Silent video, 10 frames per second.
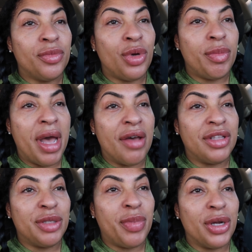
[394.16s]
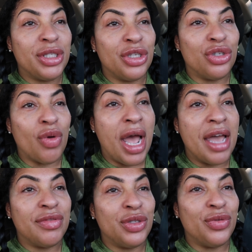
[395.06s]
what about if this person
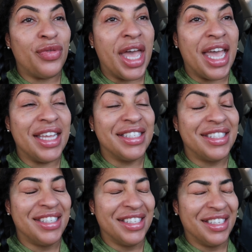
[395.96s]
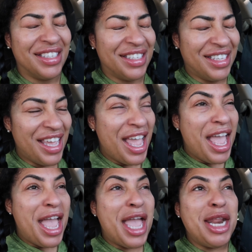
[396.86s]
drive too fast?
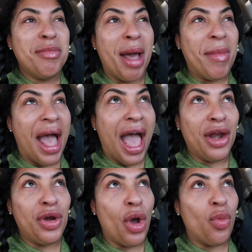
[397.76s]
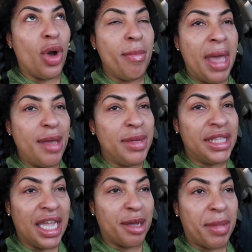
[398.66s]
And in my mind, I don't know what made me
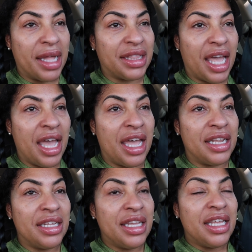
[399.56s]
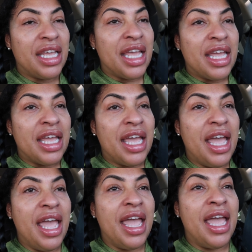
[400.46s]
think about that.
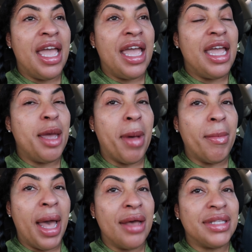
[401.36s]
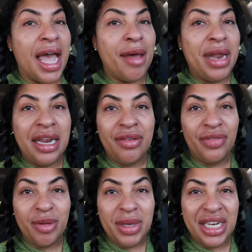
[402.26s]
And in my mind, I was like, I'm not
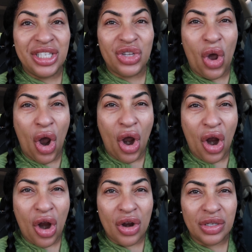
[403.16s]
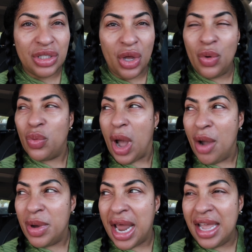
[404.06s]
even finna be in this car. So why
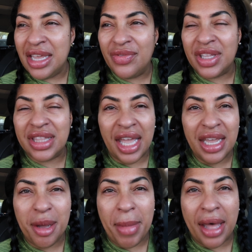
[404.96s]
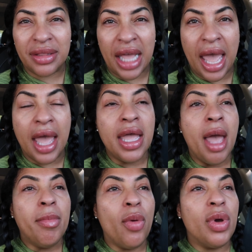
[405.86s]
would I even think about that?
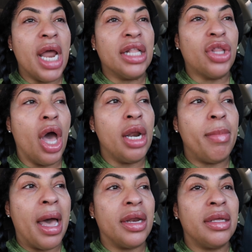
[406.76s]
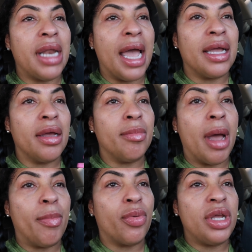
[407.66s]
But when I thought about it, like,
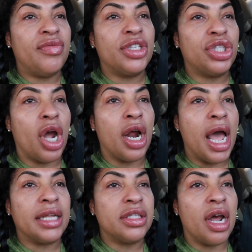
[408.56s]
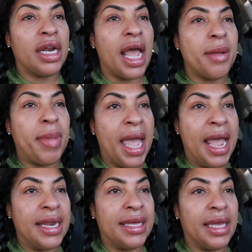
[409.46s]
my breathing started like
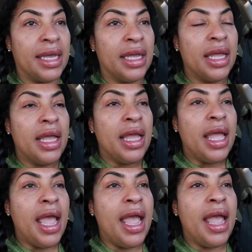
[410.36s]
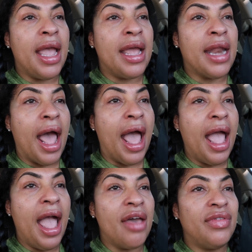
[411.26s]
panicking. And I
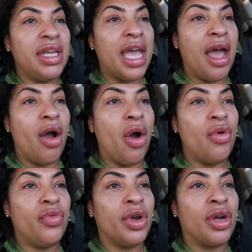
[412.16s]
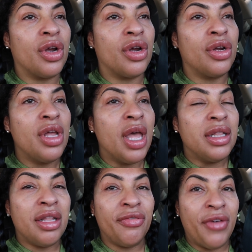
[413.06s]
haven't got
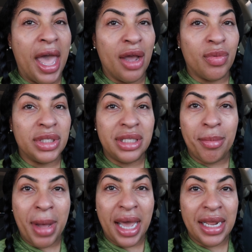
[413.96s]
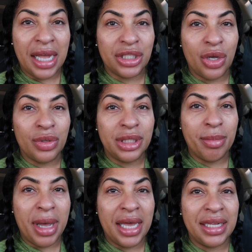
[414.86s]
over the fact when I told
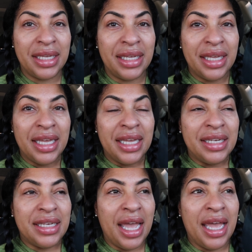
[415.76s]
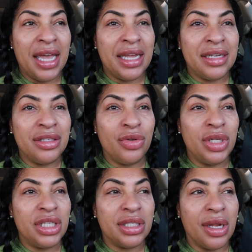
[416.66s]
somebody that you
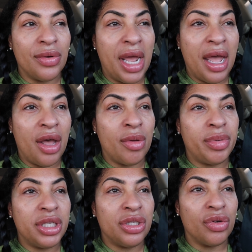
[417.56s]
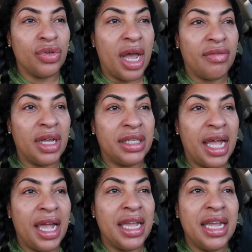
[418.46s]
need to slow down, please don't drive like
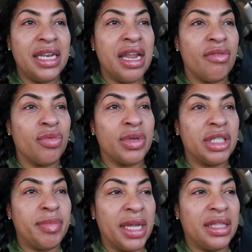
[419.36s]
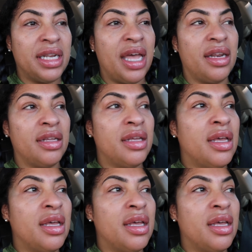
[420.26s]
that. He never respected that